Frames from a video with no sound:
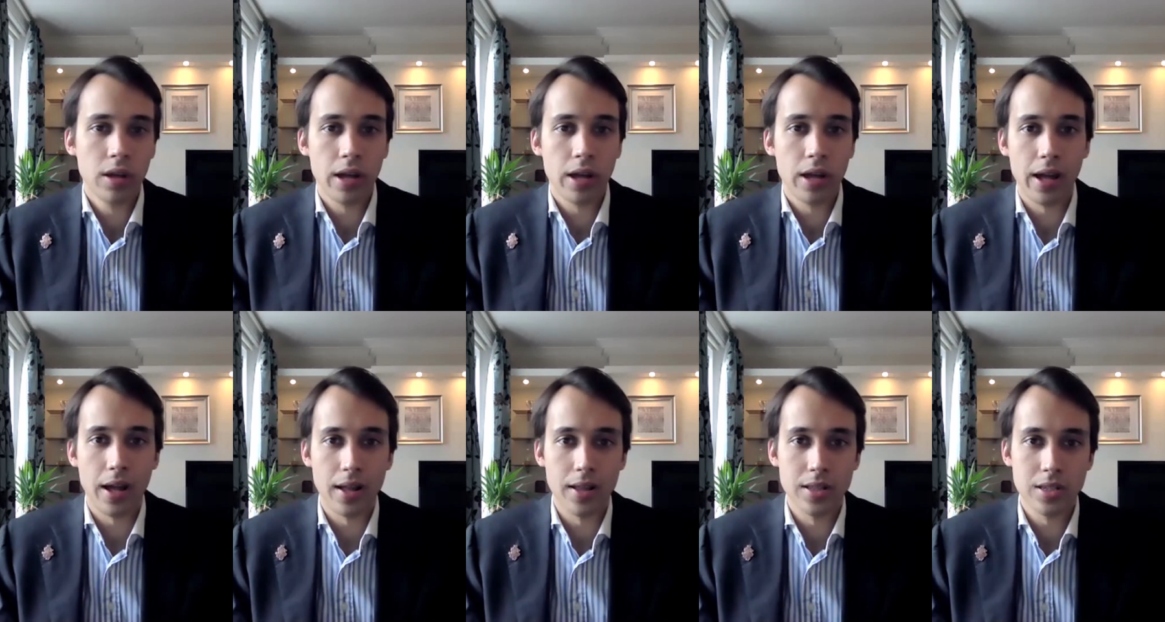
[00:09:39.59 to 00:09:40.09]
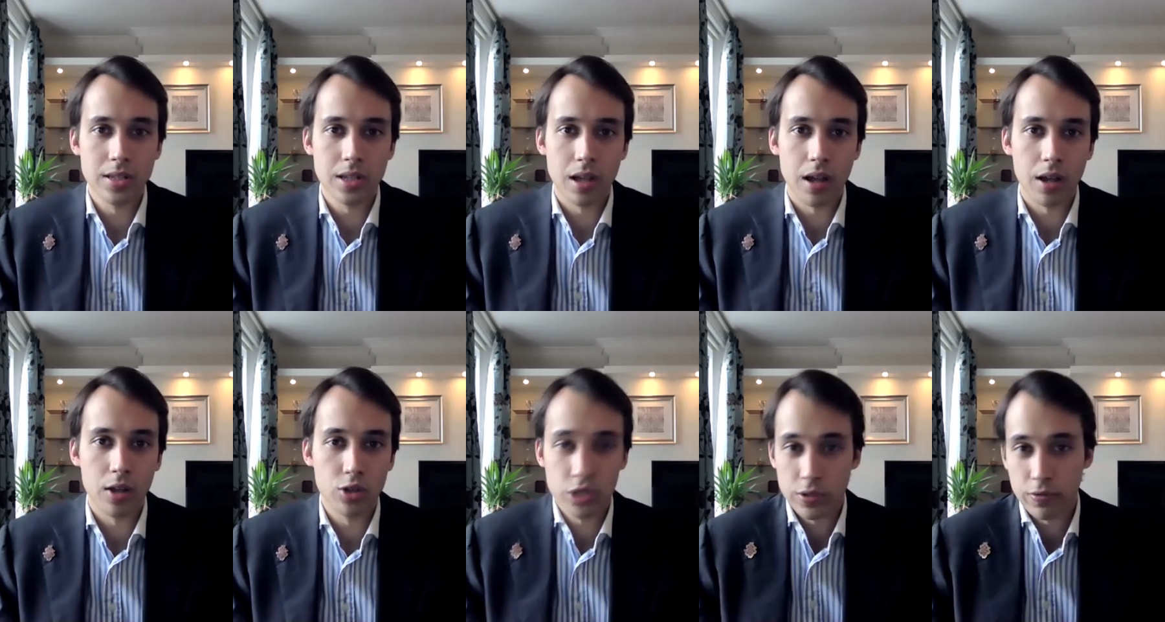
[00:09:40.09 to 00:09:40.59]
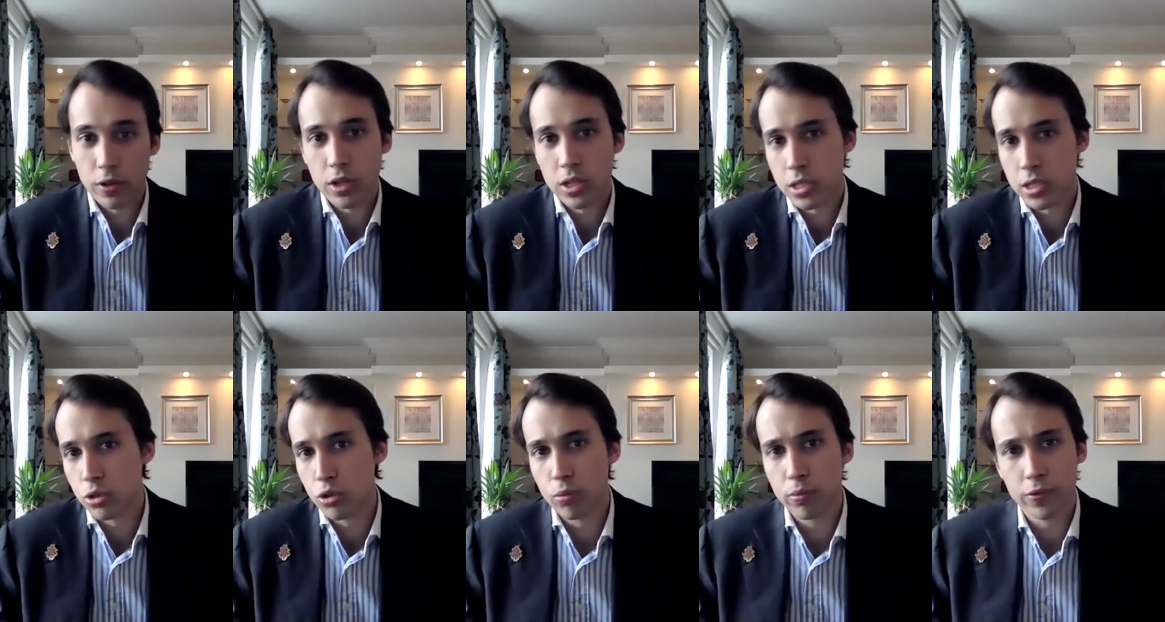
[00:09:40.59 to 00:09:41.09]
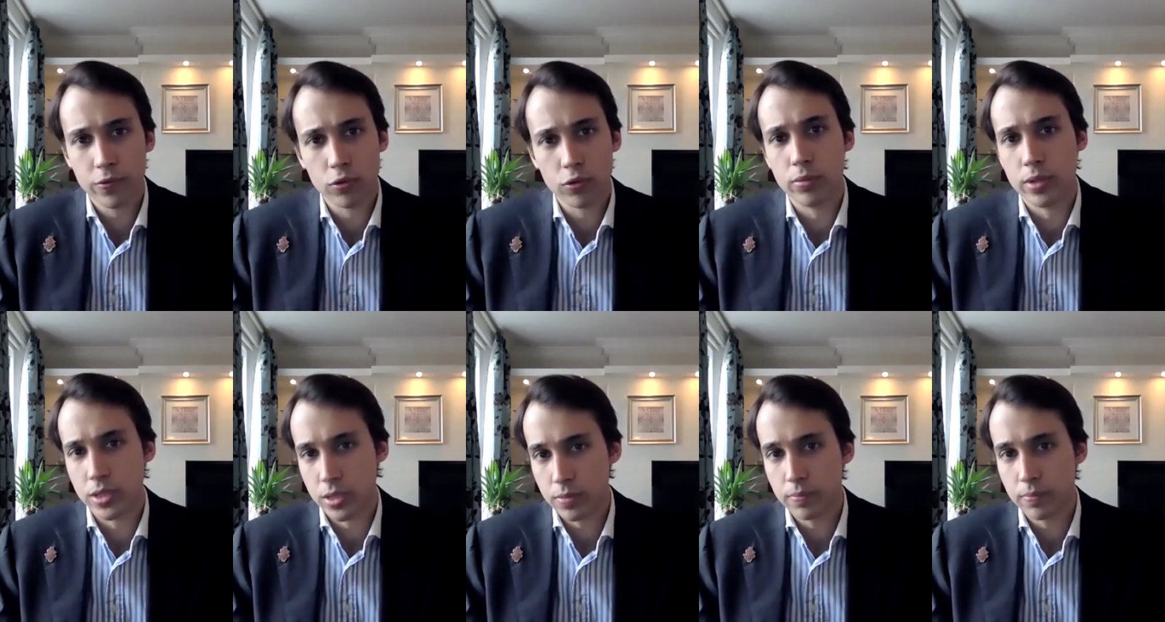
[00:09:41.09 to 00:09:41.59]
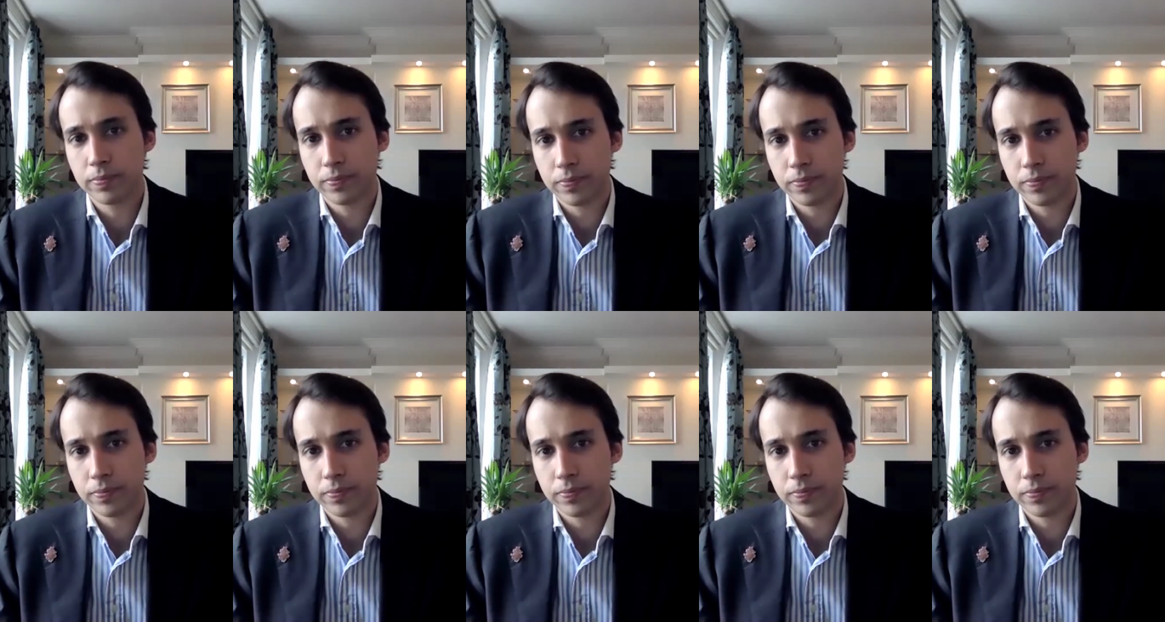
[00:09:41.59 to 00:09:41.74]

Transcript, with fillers: and uh, just focus on your performance.